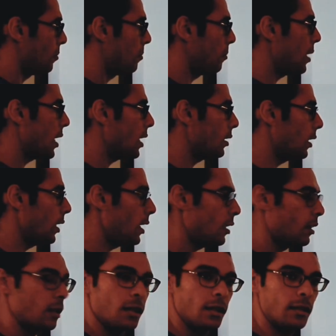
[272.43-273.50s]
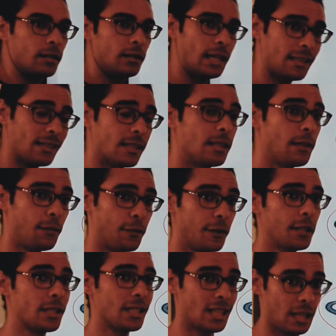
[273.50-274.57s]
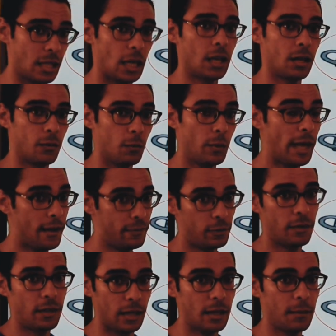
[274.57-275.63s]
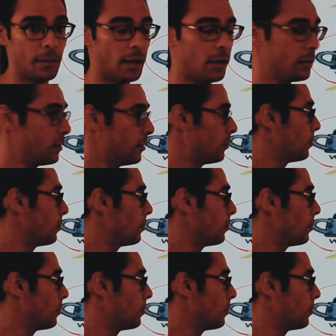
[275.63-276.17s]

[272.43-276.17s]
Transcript: mainly. That's the first thing we have to think about.